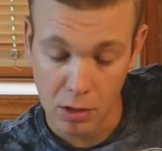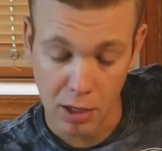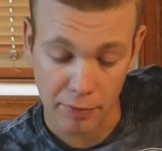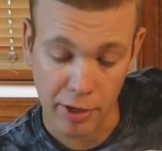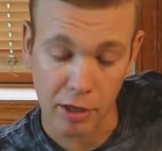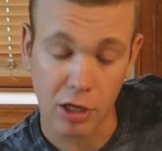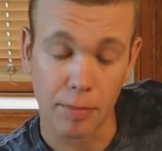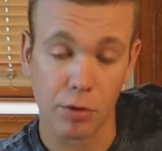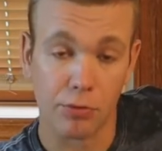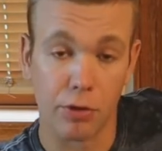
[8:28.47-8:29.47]
I've had a
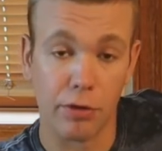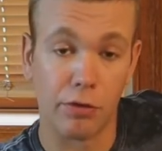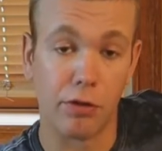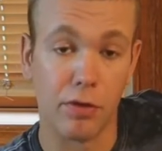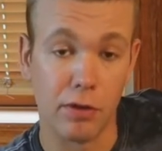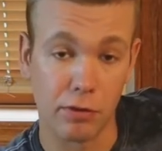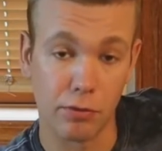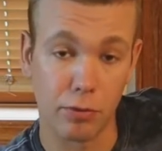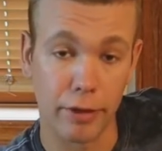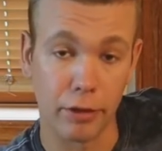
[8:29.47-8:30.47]
couple of friends send these in
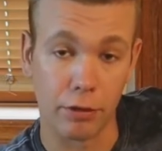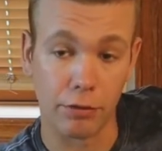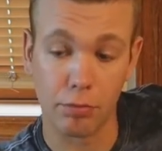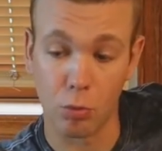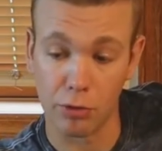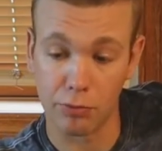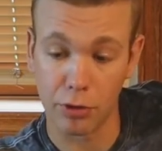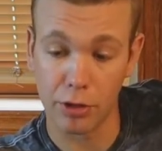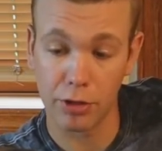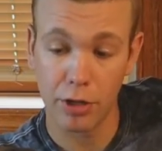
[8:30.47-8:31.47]
for maintenance. One
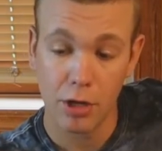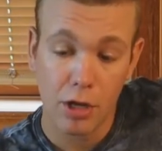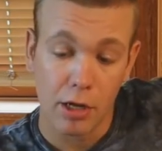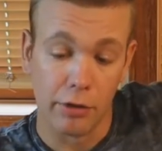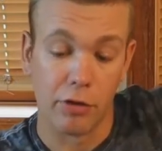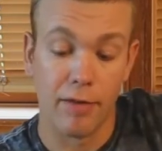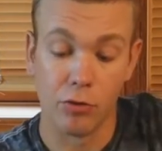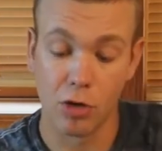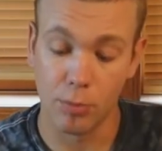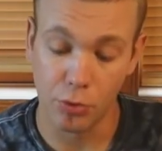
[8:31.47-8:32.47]
friend, he was having
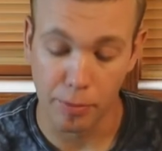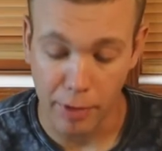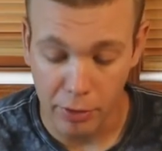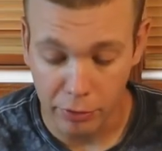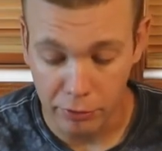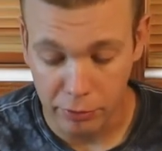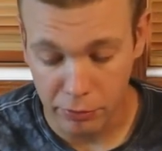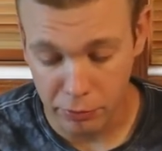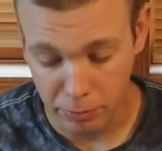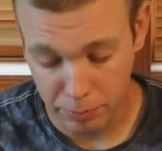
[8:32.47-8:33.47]
trouble with the mounting
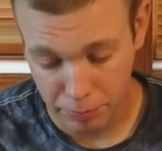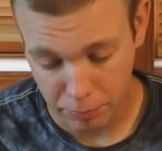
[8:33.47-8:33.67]
system.